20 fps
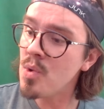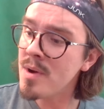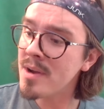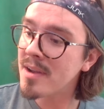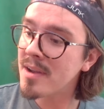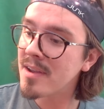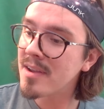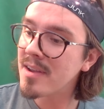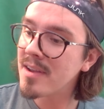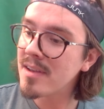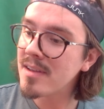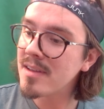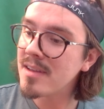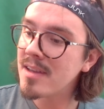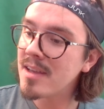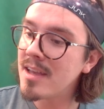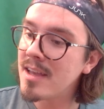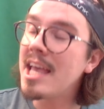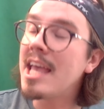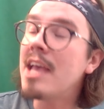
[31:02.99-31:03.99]
you,
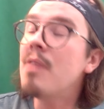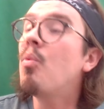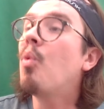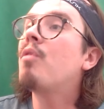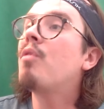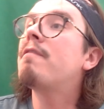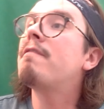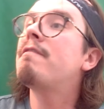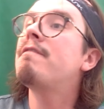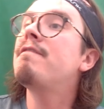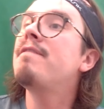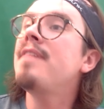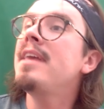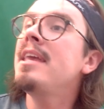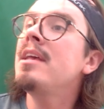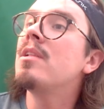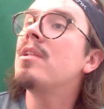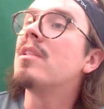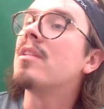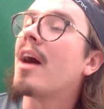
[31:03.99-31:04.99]
it will
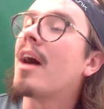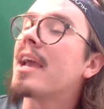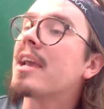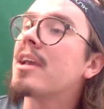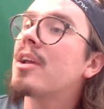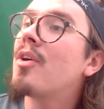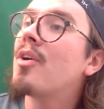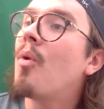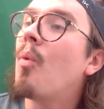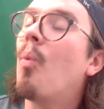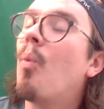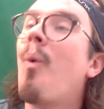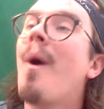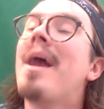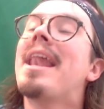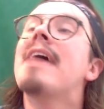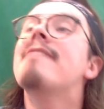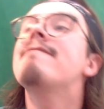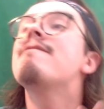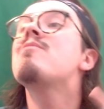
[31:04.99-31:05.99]
feel like
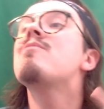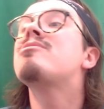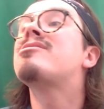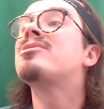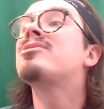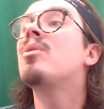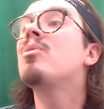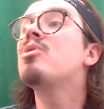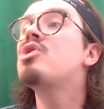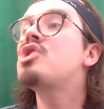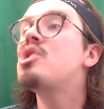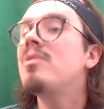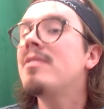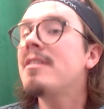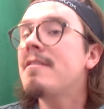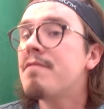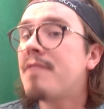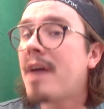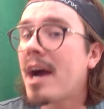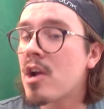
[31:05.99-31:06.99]
whatever
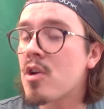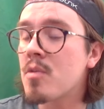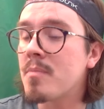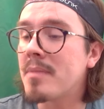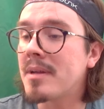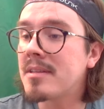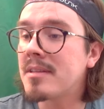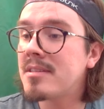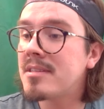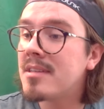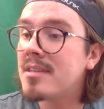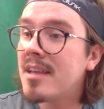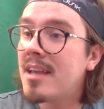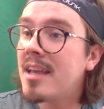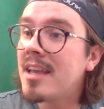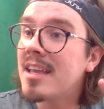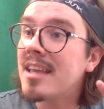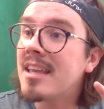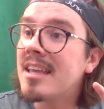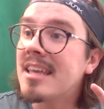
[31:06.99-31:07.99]
social environment
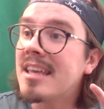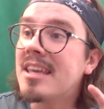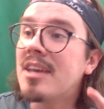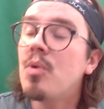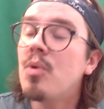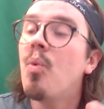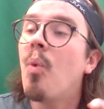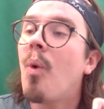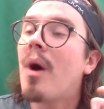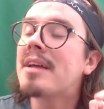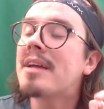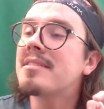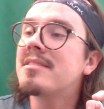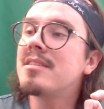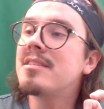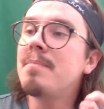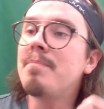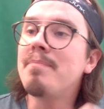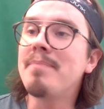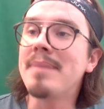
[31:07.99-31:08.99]
you
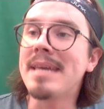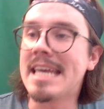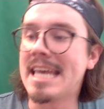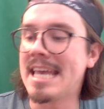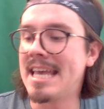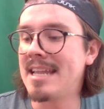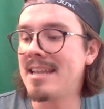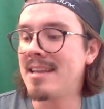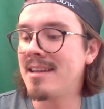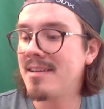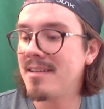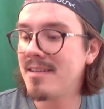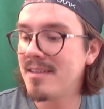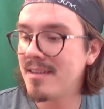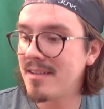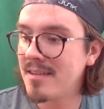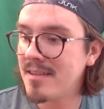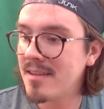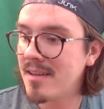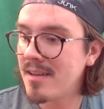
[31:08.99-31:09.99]
want to be in.
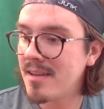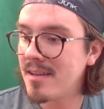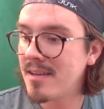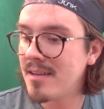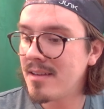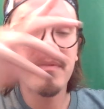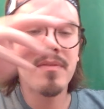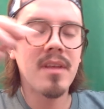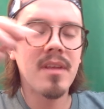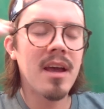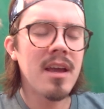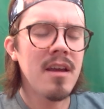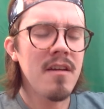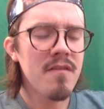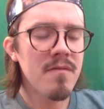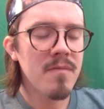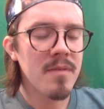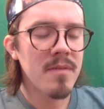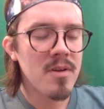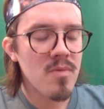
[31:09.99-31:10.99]
I
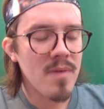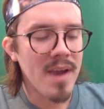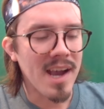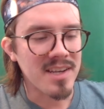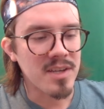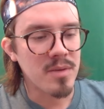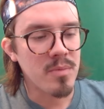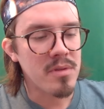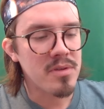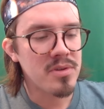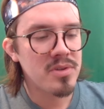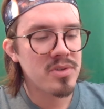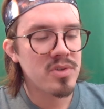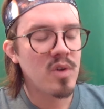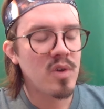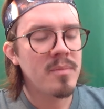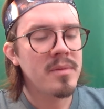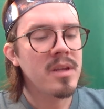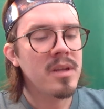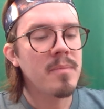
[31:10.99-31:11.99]
have interacted with
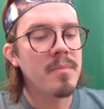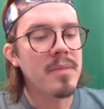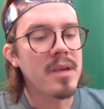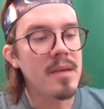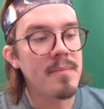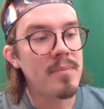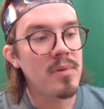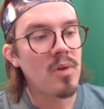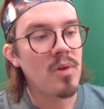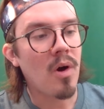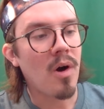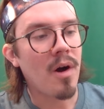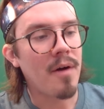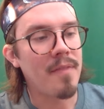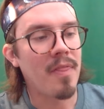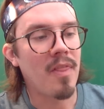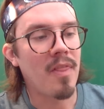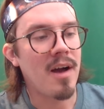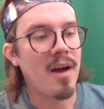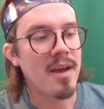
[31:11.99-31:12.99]
so many people
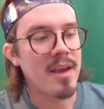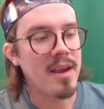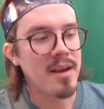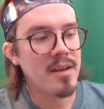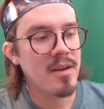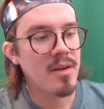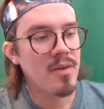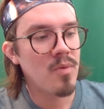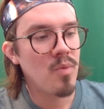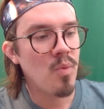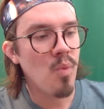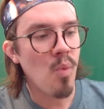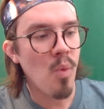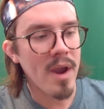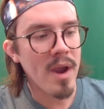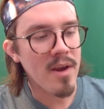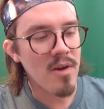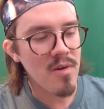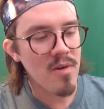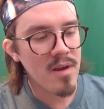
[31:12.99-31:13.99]
online
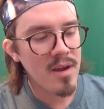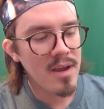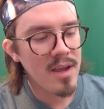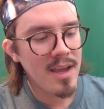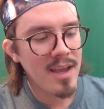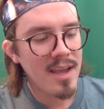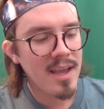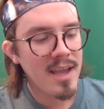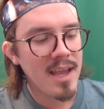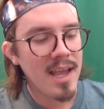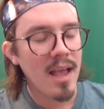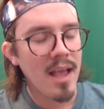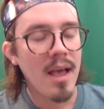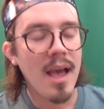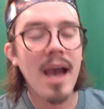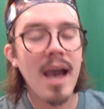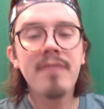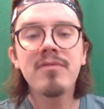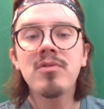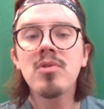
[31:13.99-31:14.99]
where,
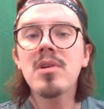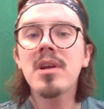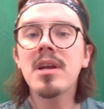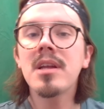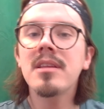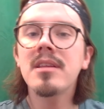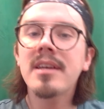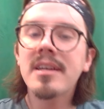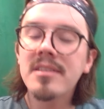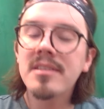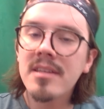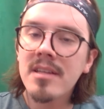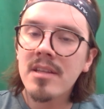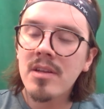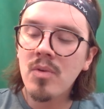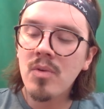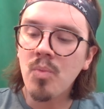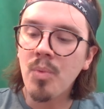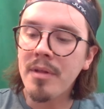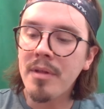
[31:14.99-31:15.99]
after
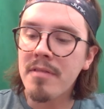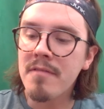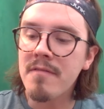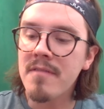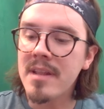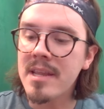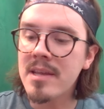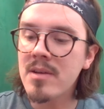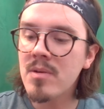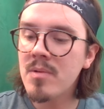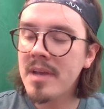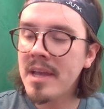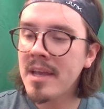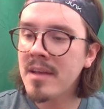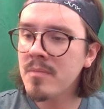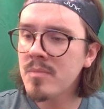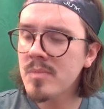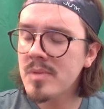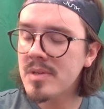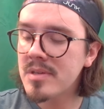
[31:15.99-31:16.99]
connecting with video
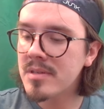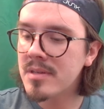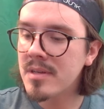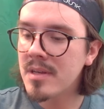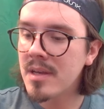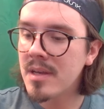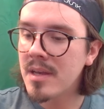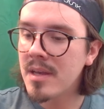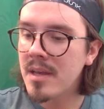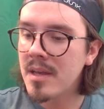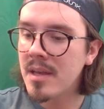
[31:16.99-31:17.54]
games,